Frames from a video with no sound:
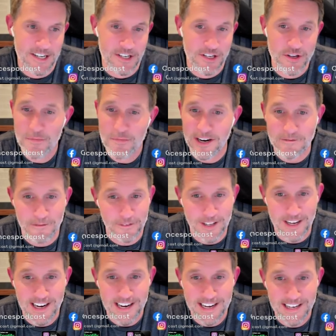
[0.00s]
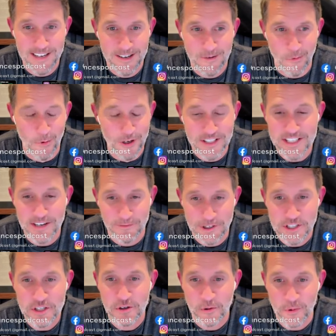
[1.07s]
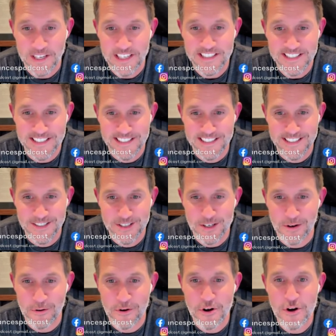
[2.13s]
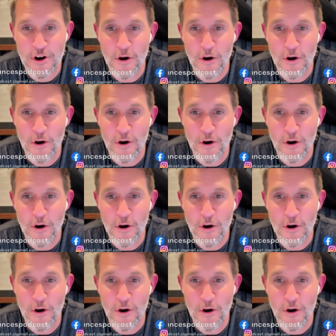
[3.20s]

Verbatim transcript: you might fly once every two weeks so mm-hmm.